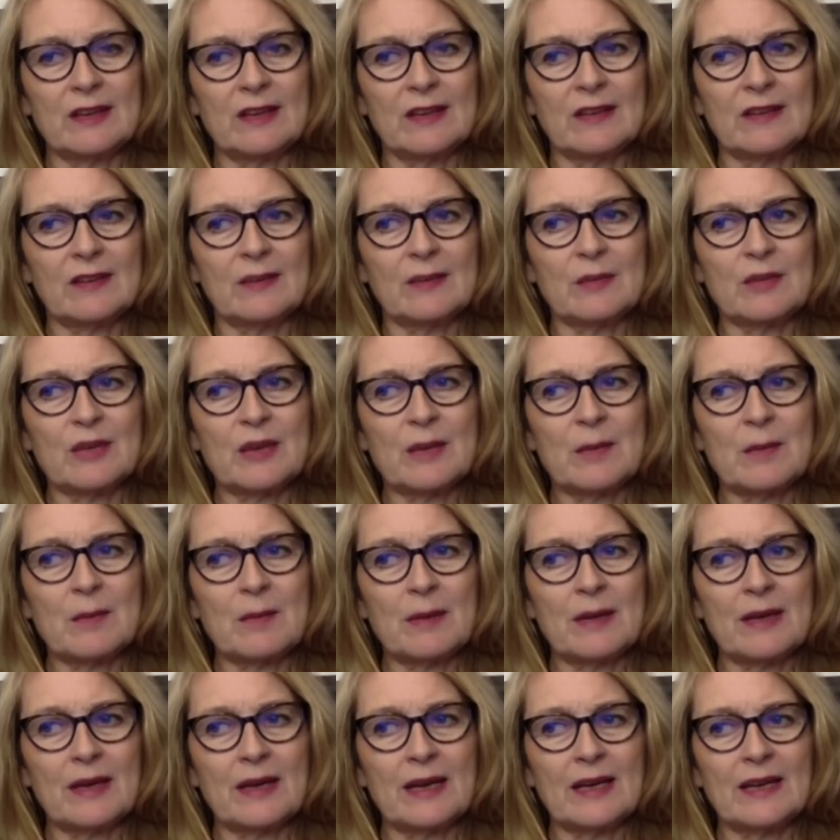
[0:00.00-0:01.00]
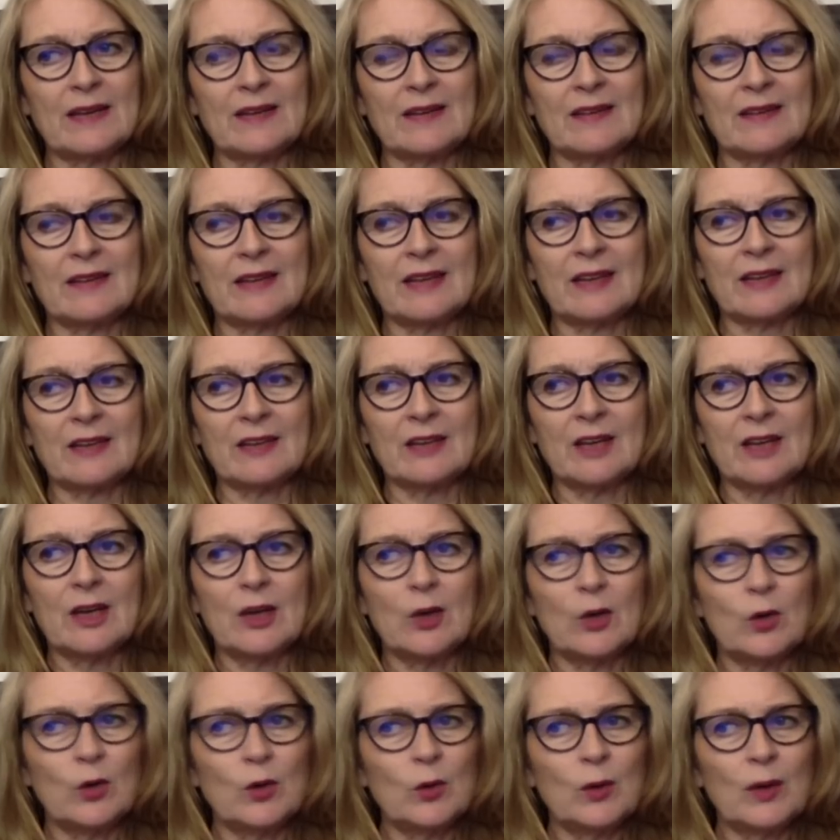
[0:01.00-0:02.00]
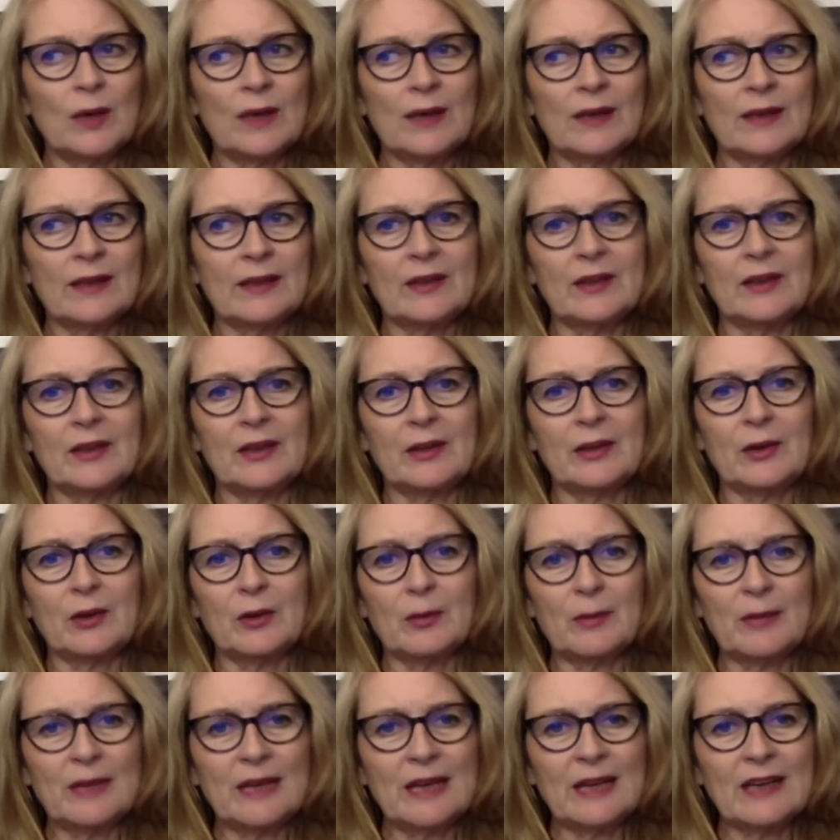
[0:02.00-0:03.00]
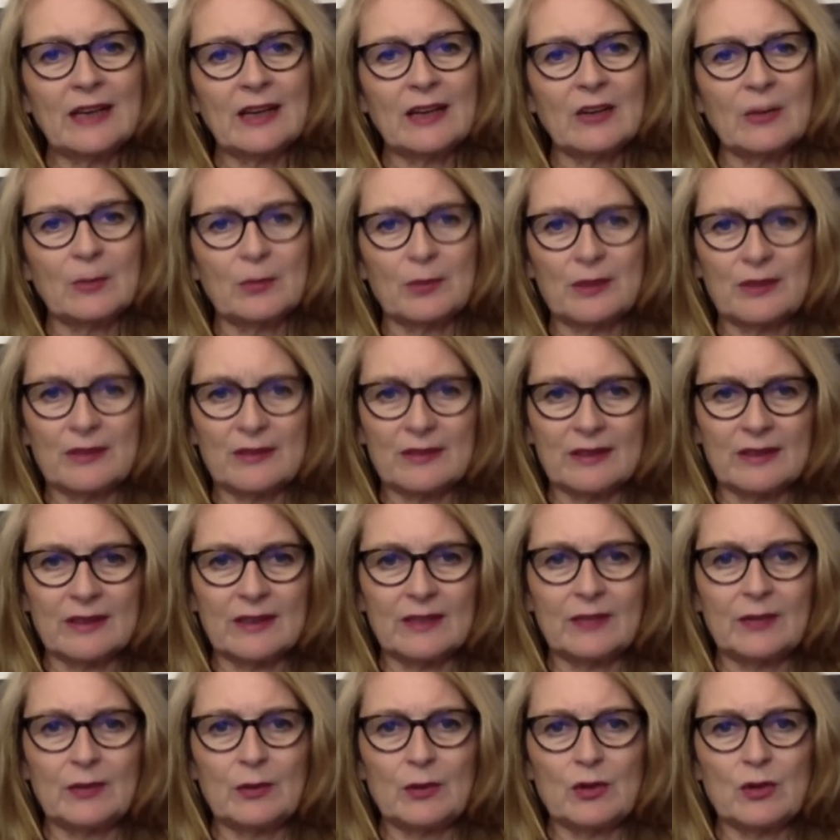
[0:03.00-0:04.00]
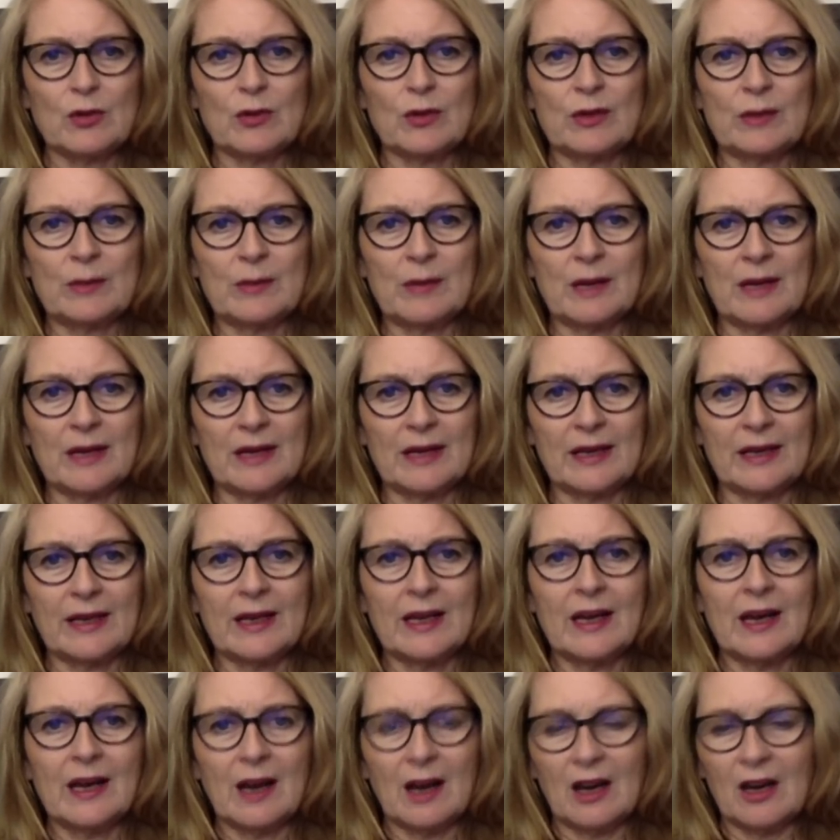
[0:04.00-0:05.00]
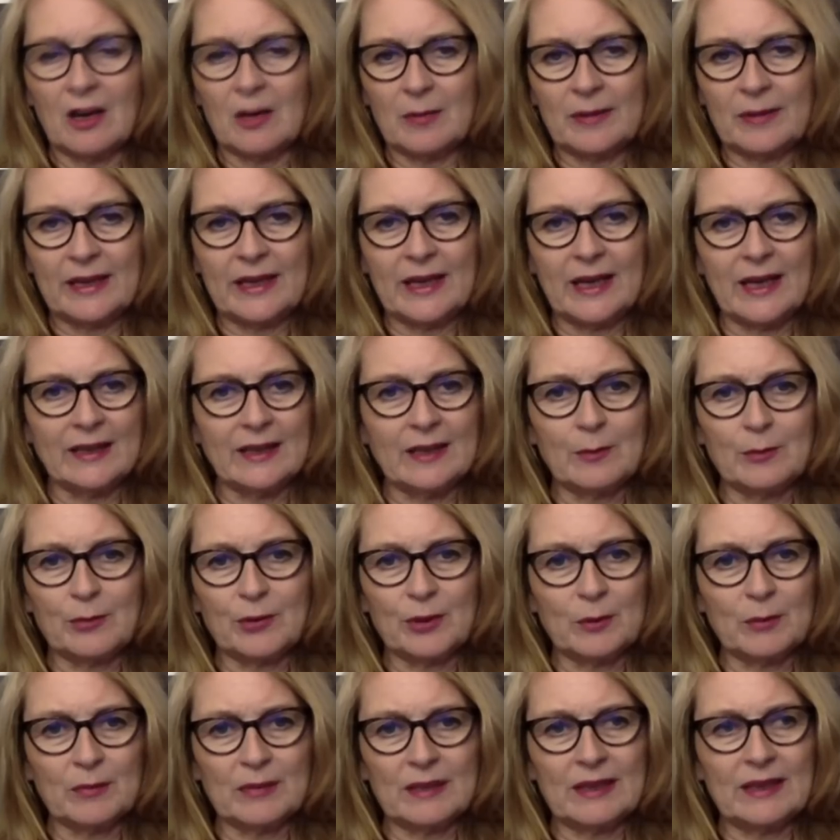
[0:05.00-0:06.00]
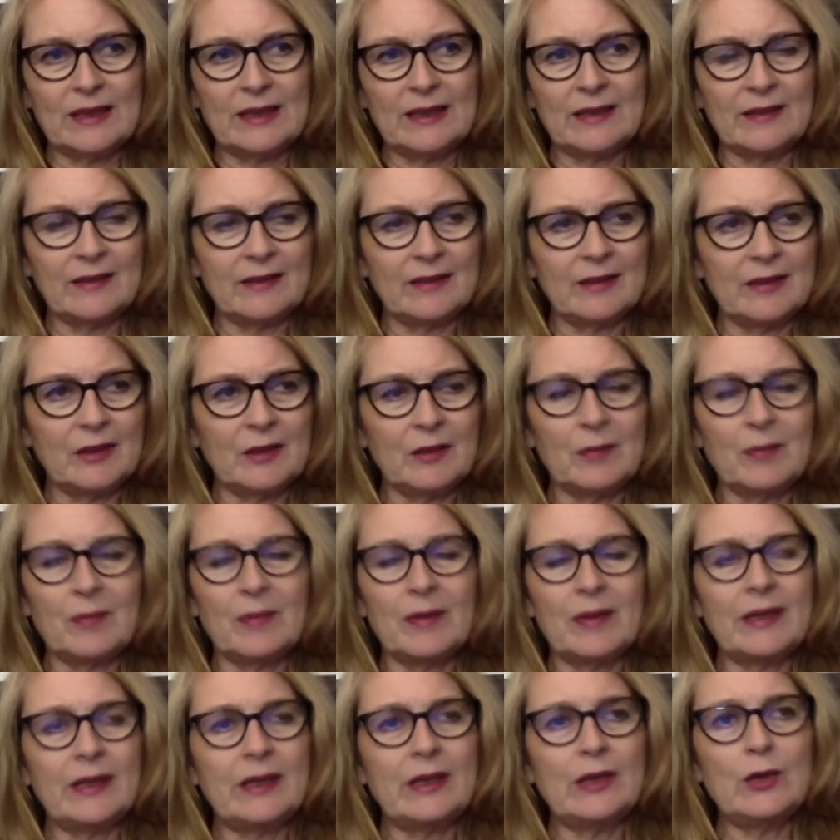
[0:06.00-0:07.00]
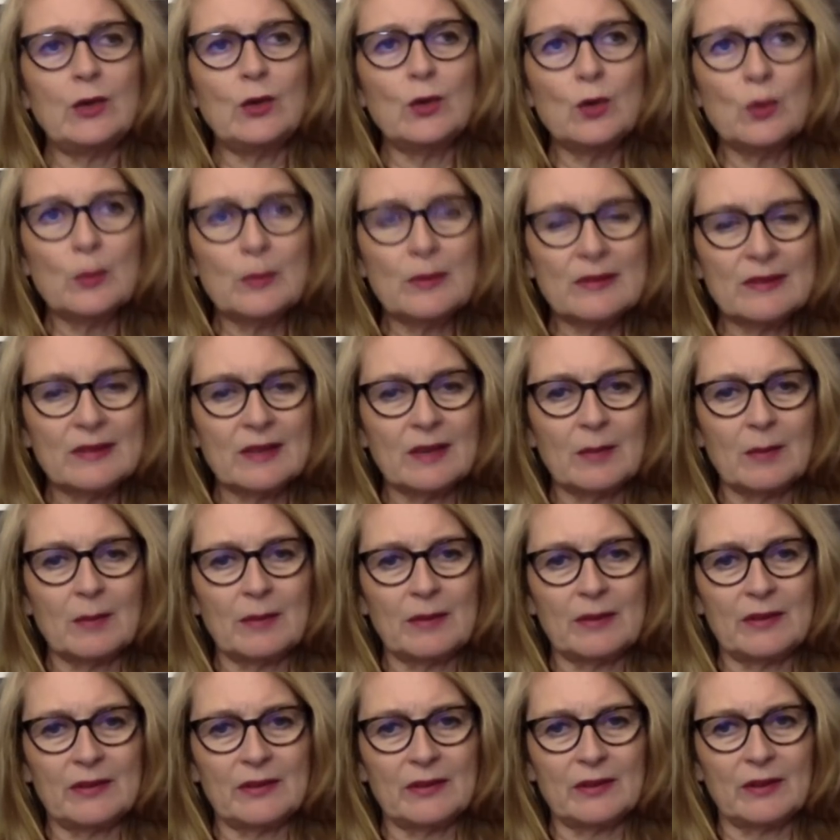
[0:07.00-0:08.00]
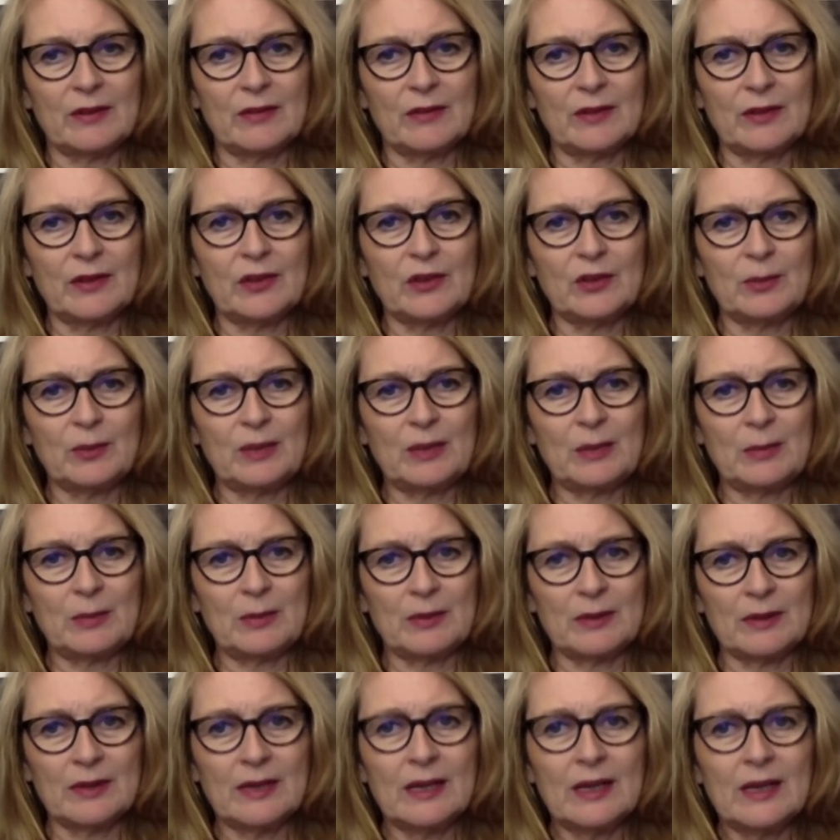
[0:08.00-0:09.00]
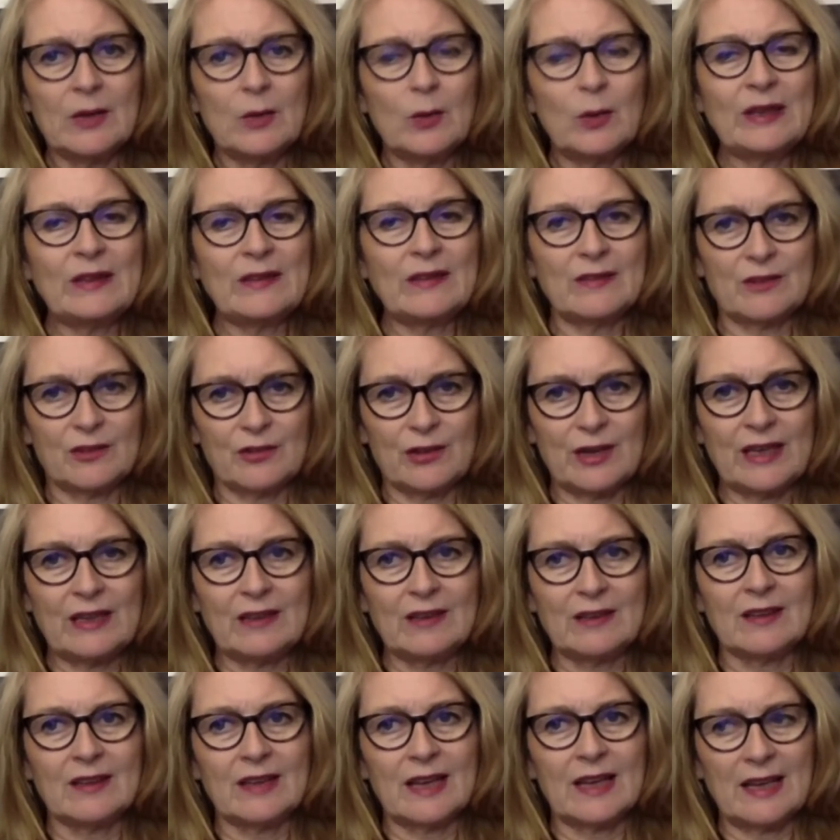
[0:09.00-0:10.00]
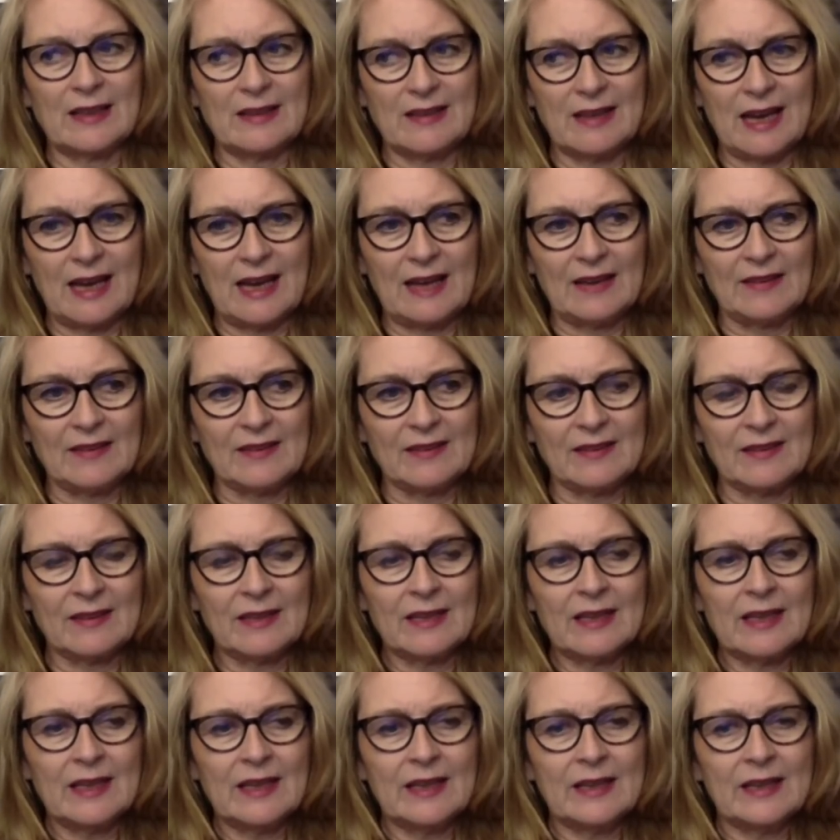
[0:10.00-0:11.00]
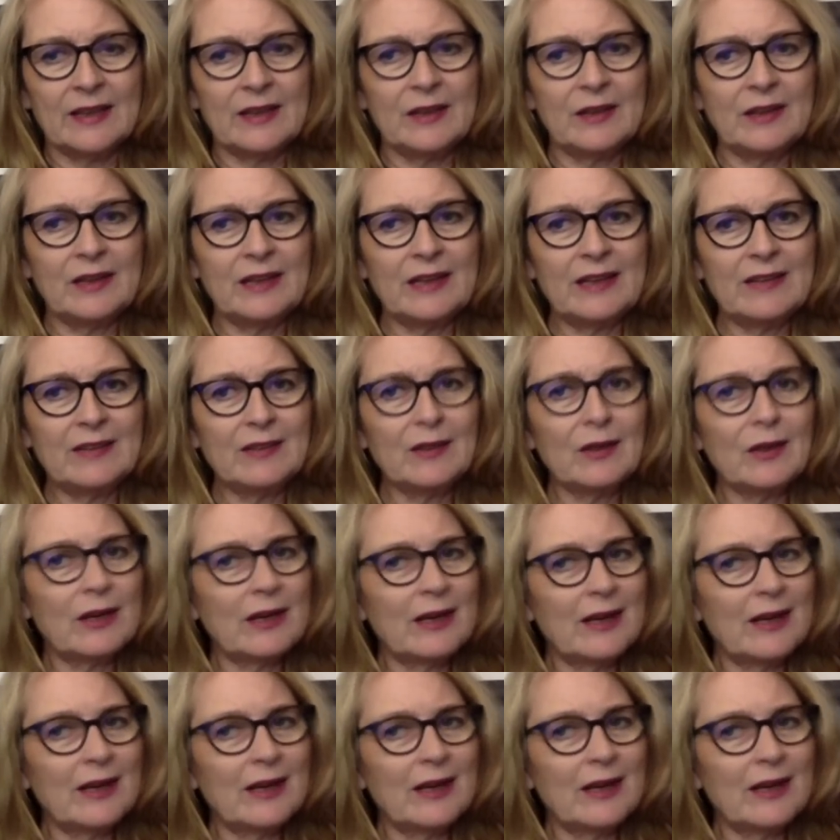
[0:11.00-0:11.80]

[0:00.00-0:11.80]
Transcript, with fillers: last September and said, oh, well, you know, you can be let out of prison if you join my army. And then promptly, you know, enormous numbers of those people went straight to their deaths. You know, he's not a